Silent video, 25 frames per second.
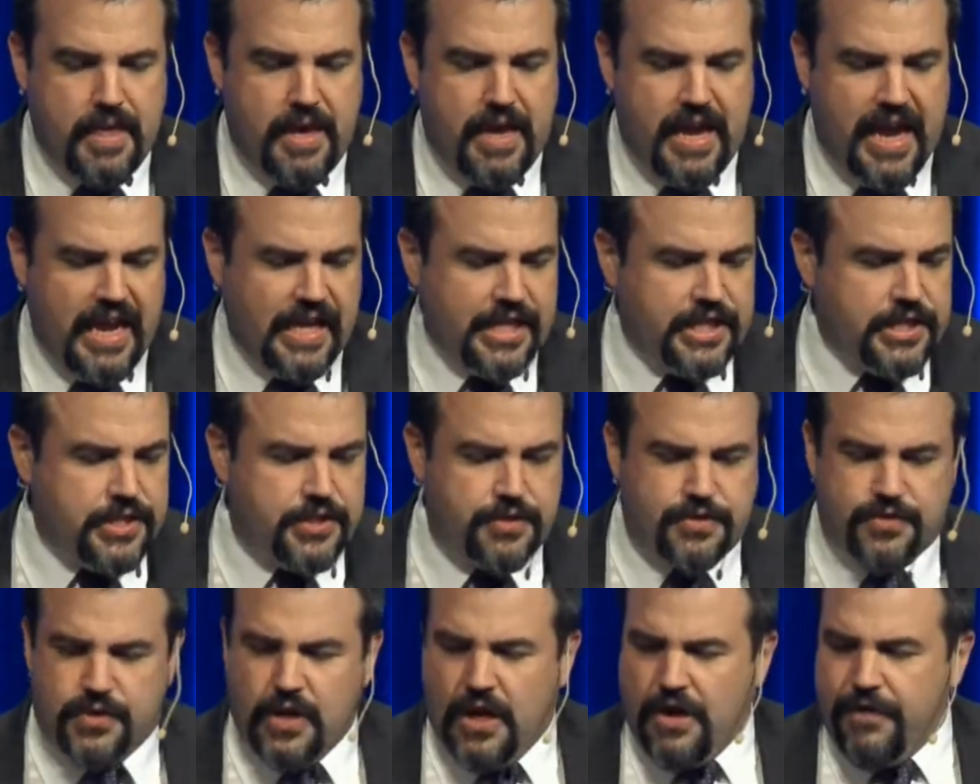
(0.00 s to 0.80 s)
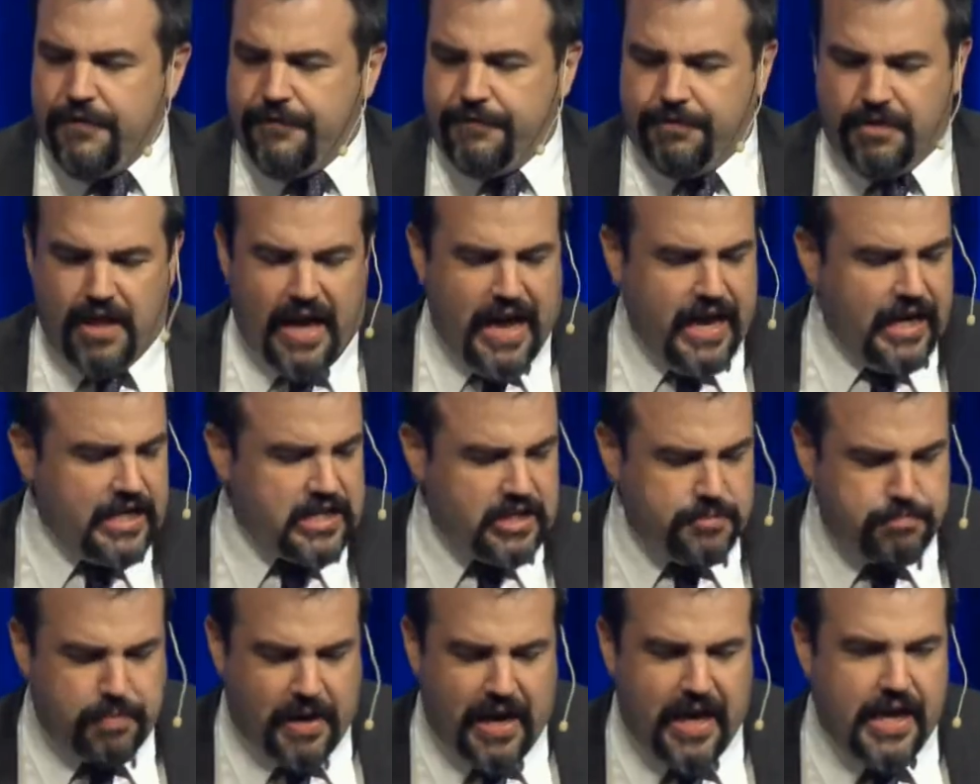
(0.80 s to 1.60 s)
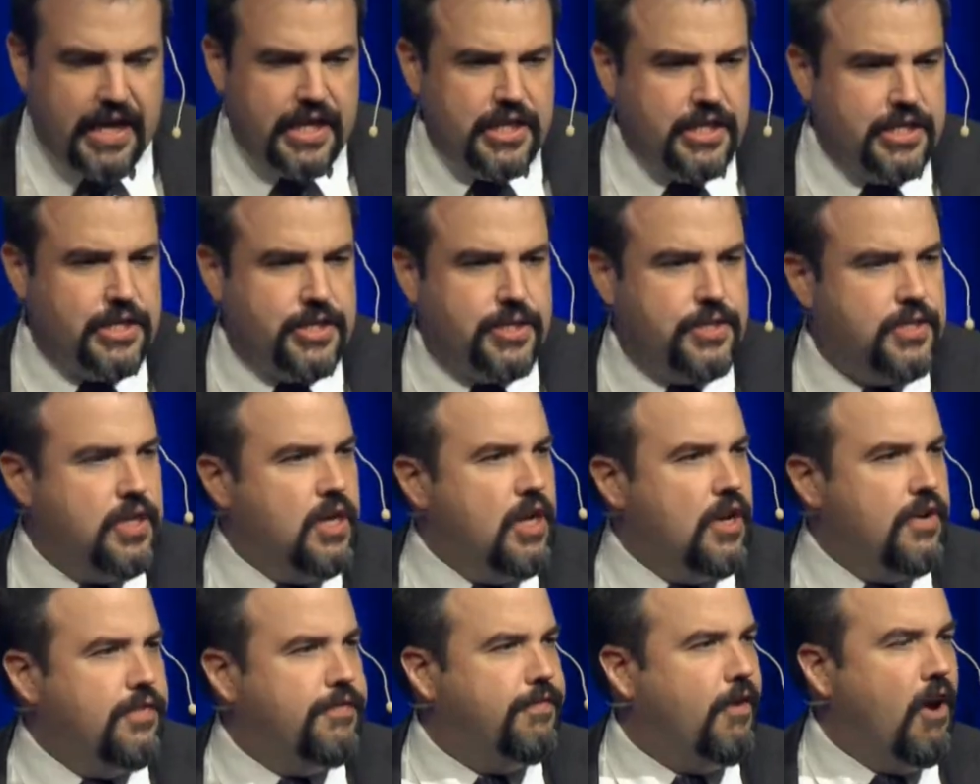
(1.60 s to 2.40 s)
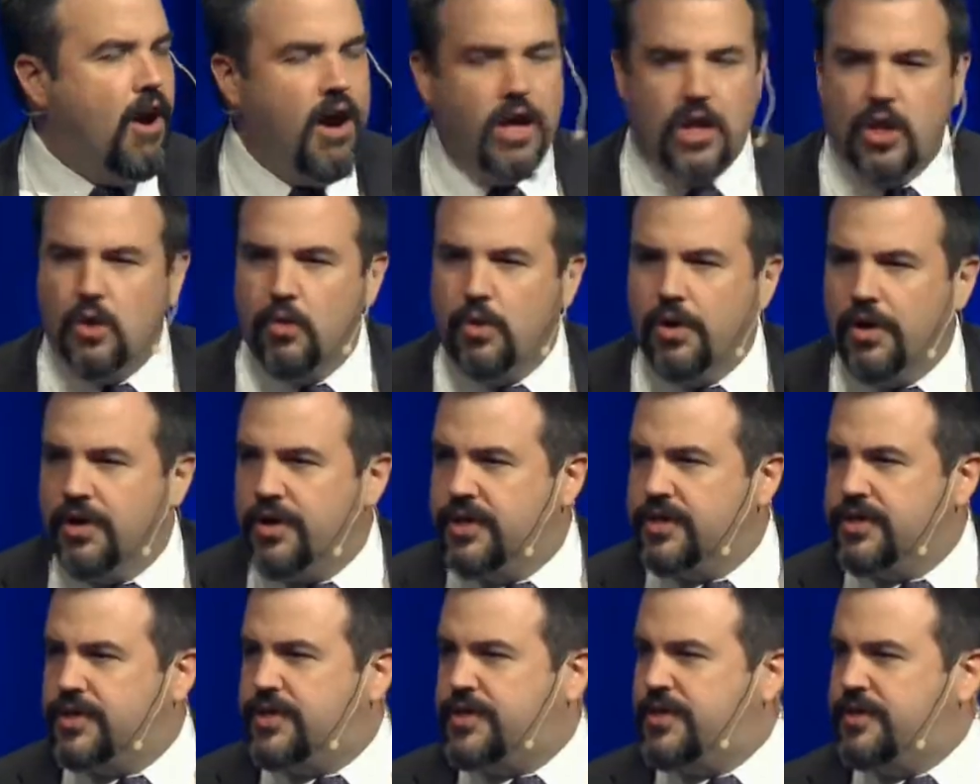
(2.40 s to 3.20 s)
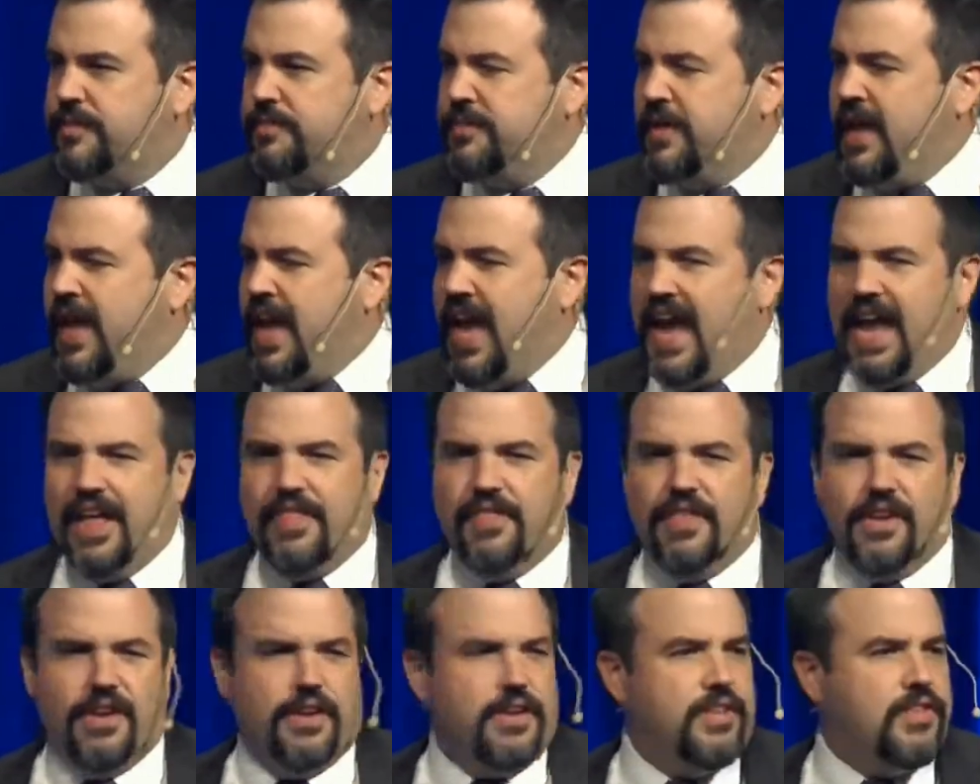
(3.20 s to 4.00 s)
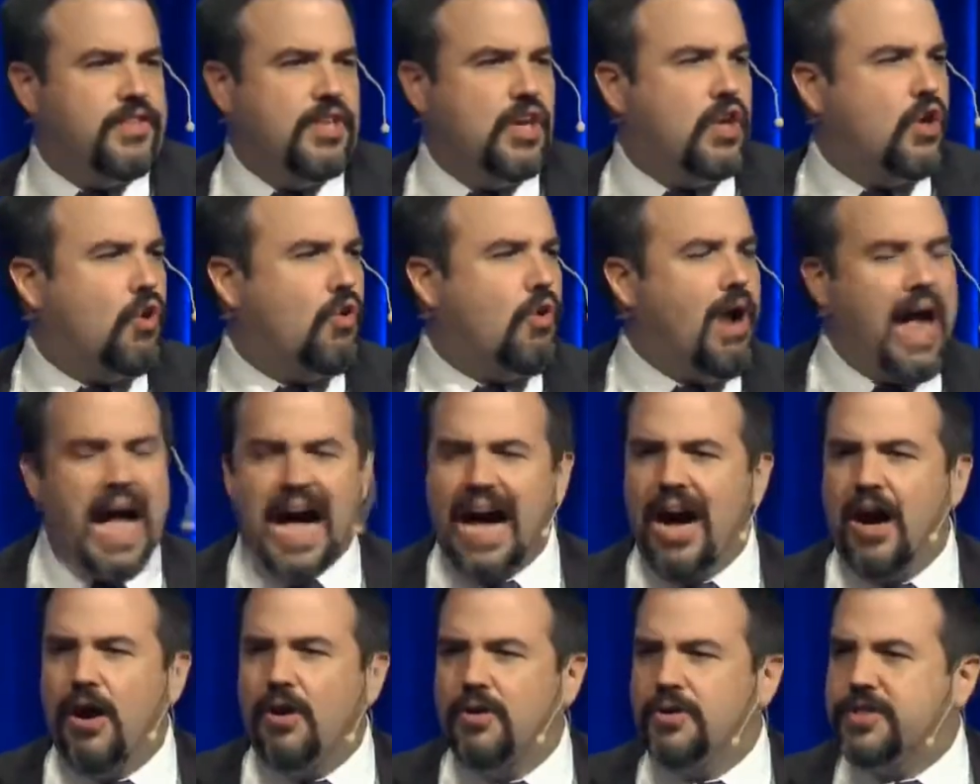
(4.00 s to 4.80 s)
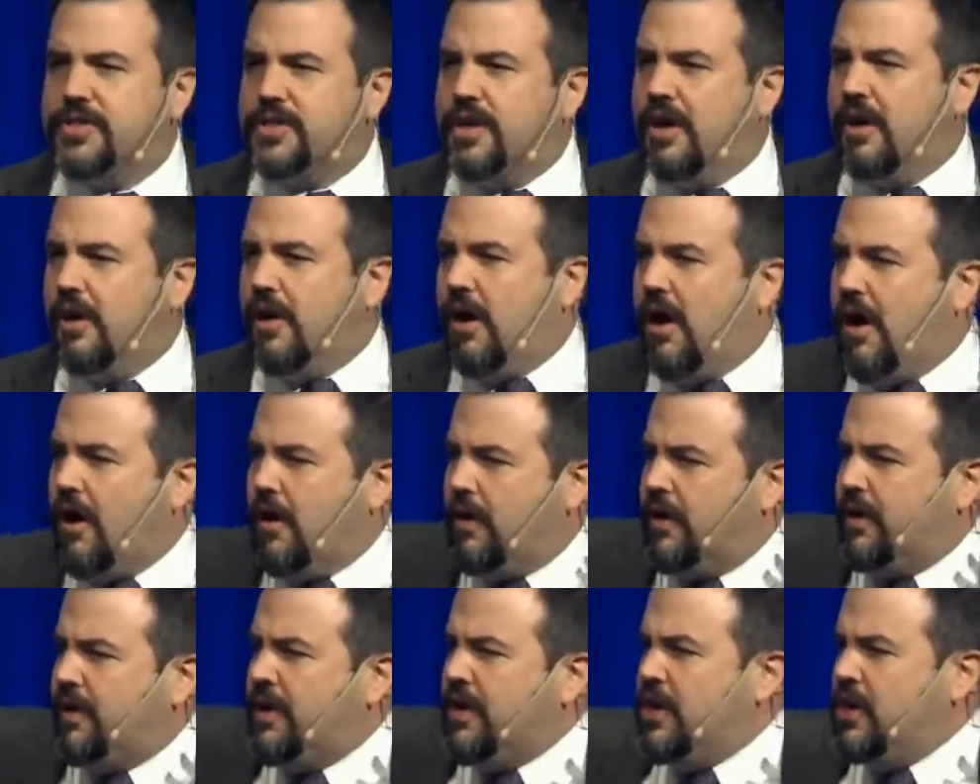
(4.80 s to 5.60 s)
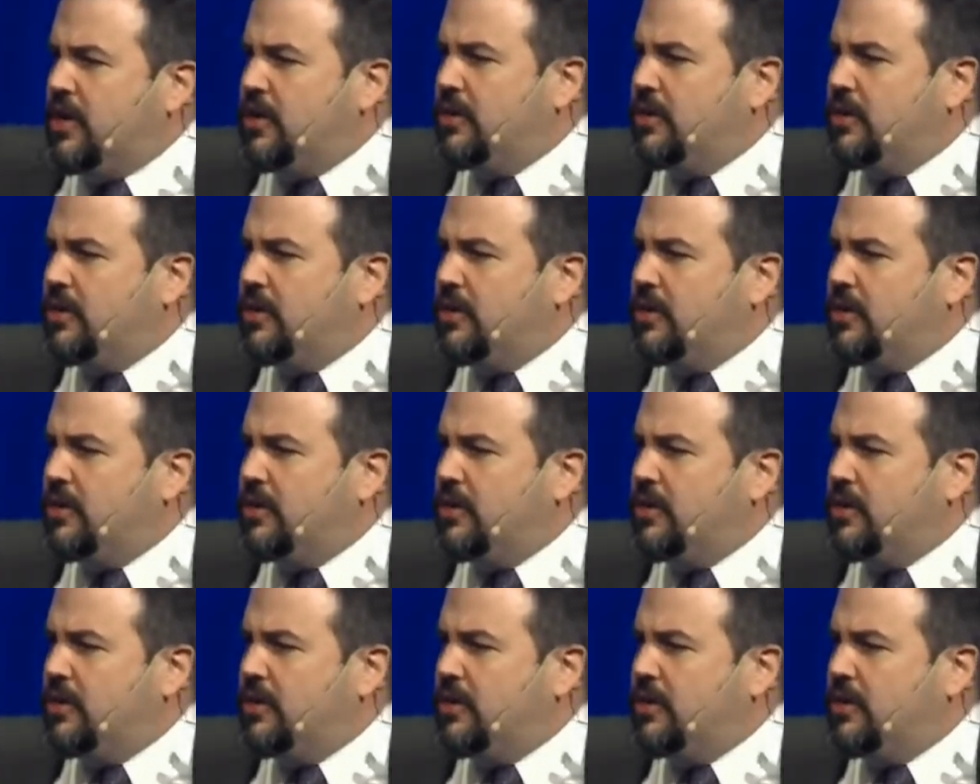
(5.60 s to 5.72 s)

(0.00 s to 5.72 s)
and he's flanked by his followers, and the crowds are